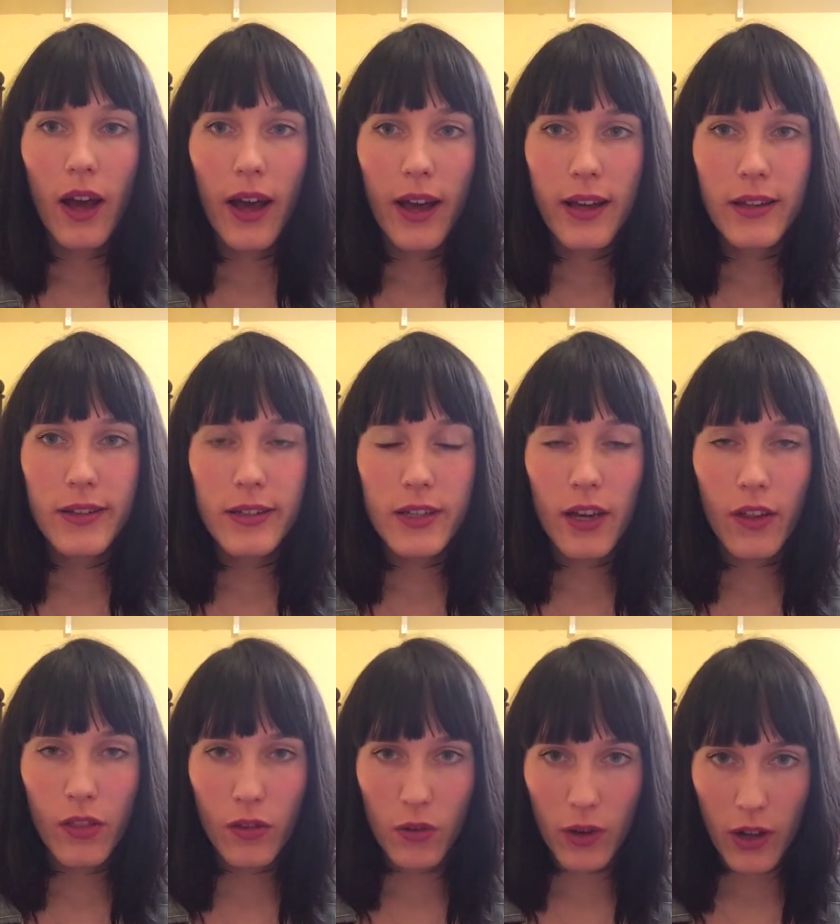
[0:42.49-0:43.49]
and I
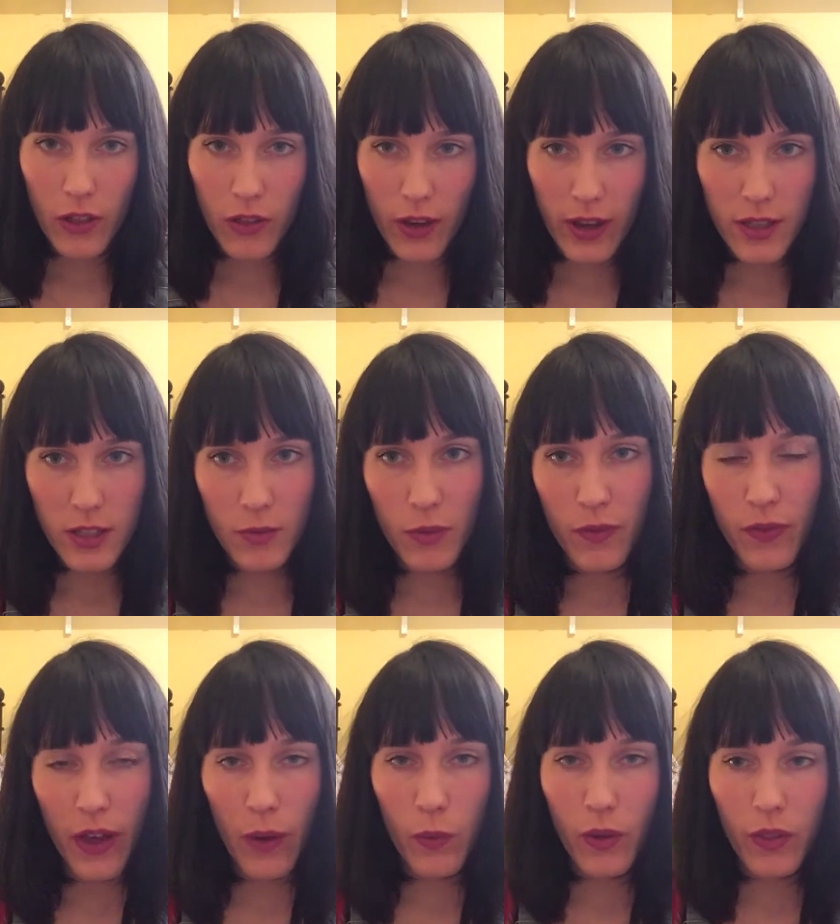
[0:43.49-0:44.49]
thought I'd share some of
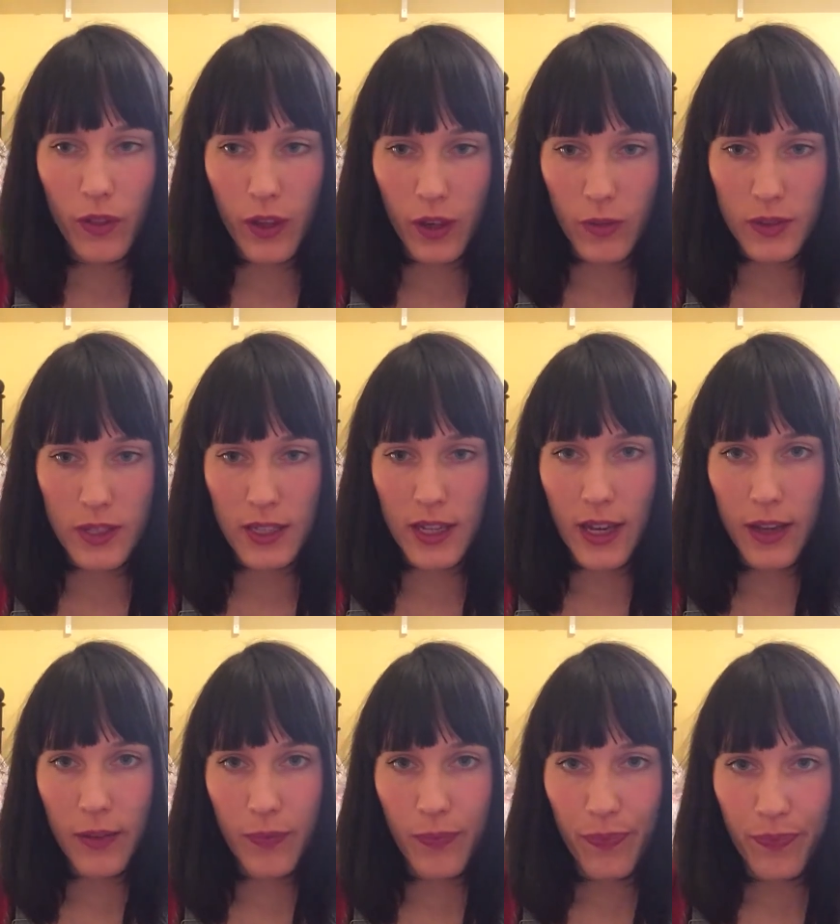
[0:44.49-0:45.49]
that with you
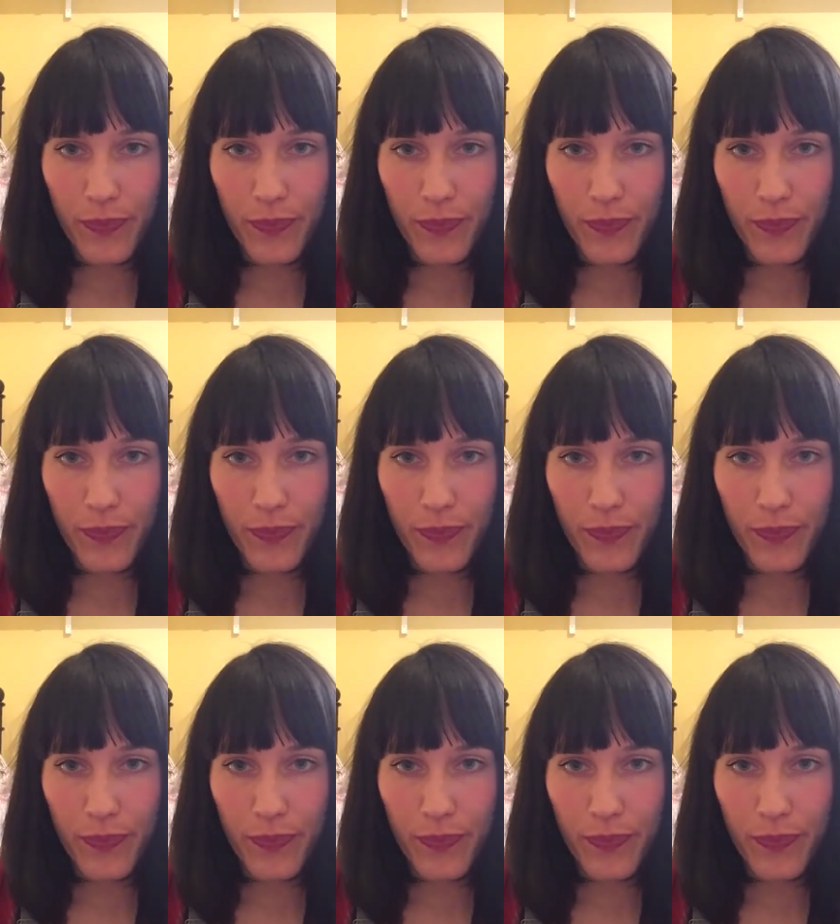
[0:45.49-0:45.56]
today.